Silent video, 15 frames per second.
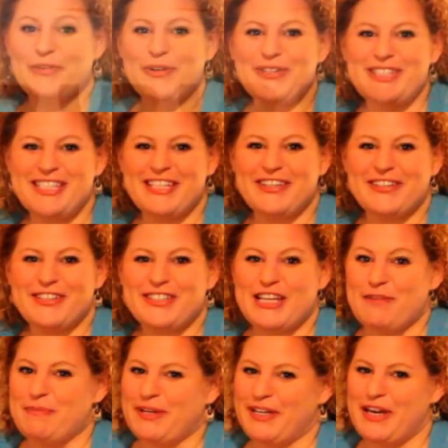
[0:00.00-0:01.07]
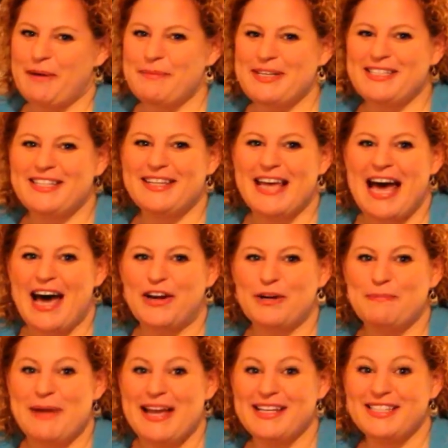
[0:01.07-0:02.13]
Thrill seekers have been coming to the
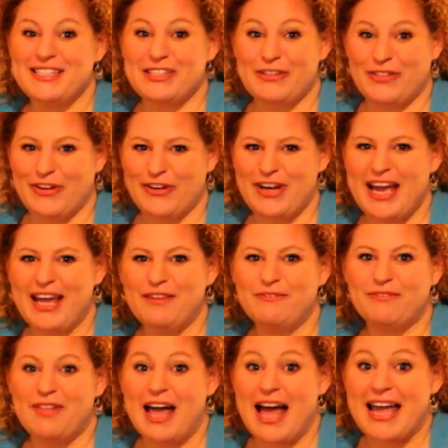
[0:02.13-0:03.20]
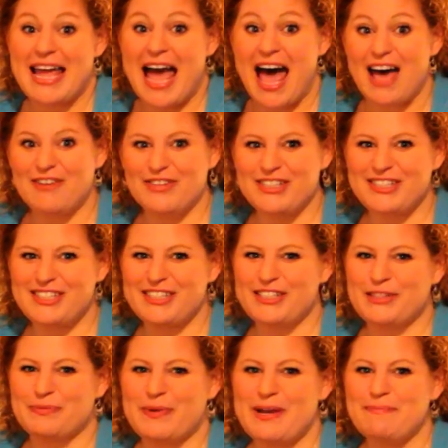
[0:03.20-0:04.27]
Outer Banks to learn how to fly ever since
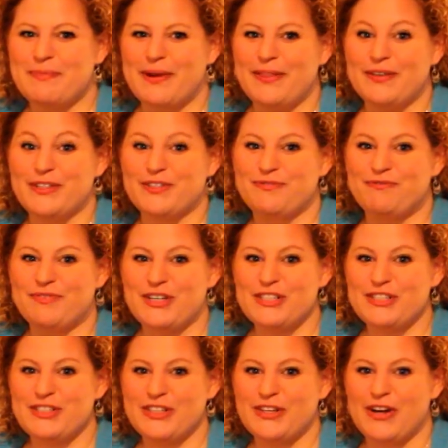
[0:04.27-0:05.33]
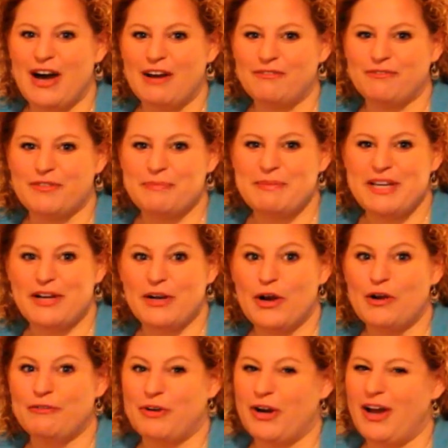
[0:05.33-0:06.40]
the Wright brothers first took off from here
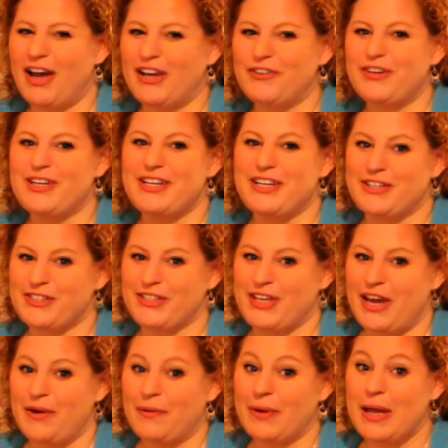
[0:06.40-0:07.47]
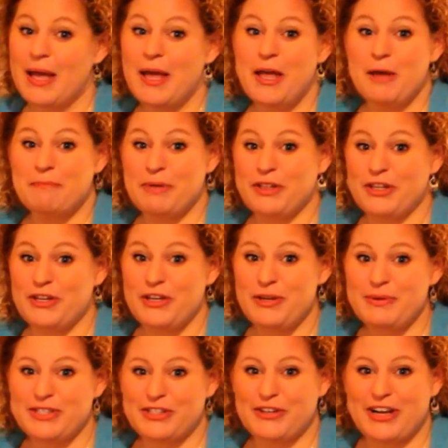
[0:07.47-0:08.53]
over 100 years ago. But the
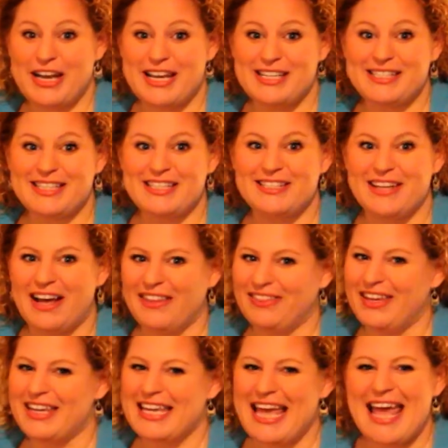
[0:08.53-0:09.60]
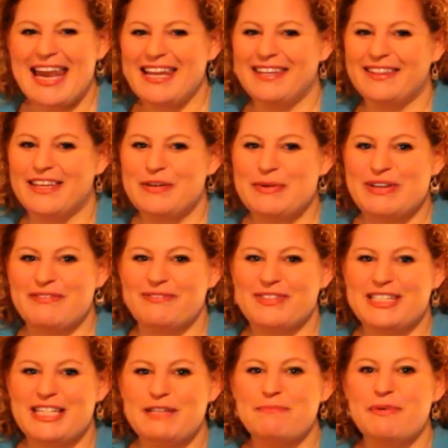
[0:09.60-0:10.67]
newest craze is unlike anything we've
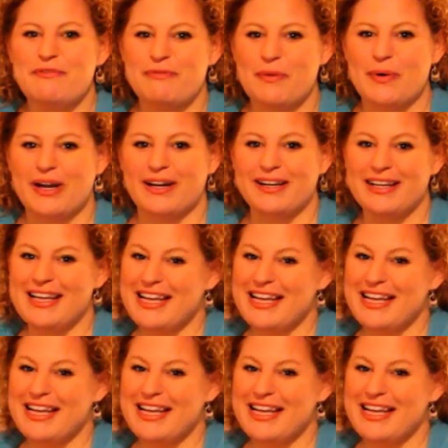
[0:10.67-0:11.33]
seen before.